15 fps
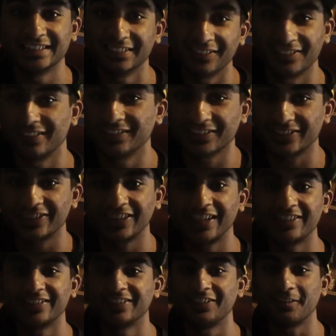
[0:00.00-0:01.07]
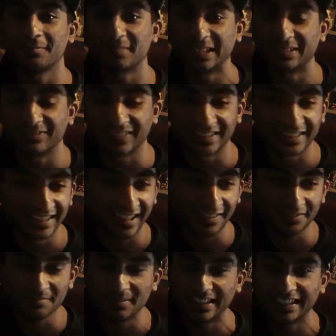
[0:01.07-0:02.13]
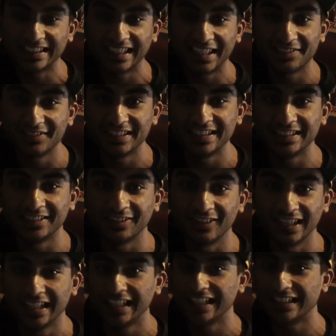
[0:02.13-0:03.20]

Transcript: You know, they were clowning on me and whatnot for making that video.